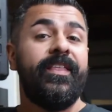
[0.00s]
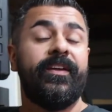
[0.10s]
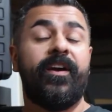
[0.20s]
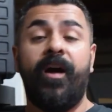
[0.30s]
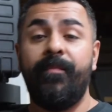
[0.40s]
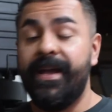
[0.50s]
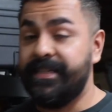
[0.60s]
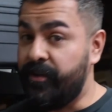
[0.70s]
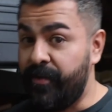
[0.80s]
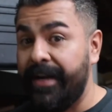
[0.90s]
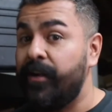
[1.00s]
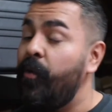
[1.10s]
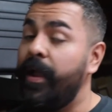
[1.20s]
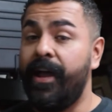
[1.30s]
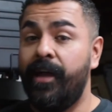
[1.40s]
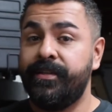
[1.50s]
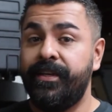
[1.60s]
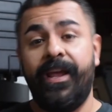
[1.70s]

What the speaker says: The comp mag's a great quick option.